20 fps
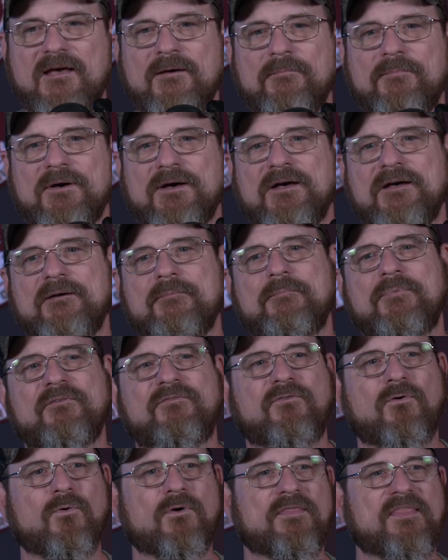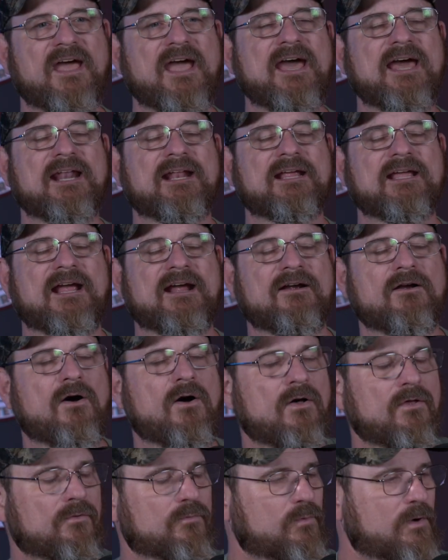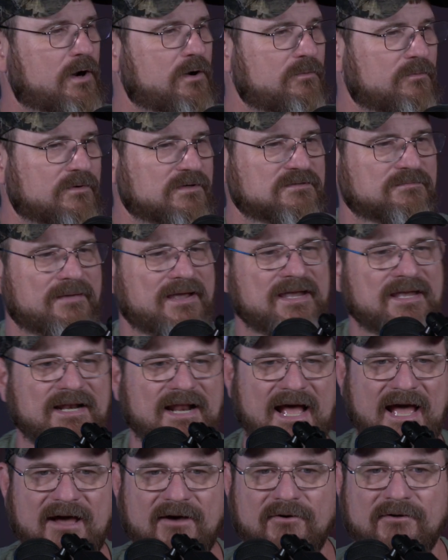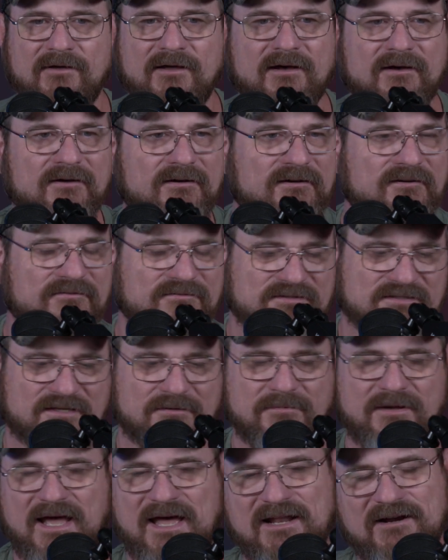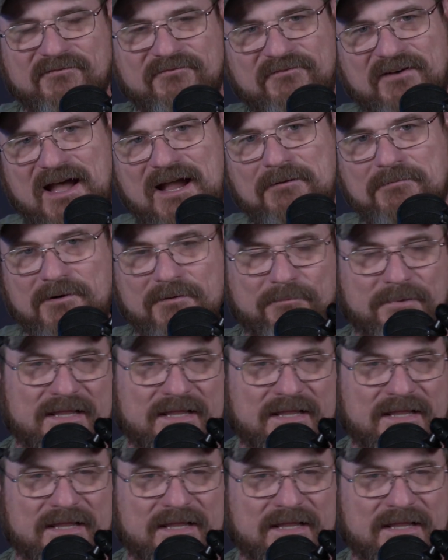But before that, all rope was made out of some kind of fiber,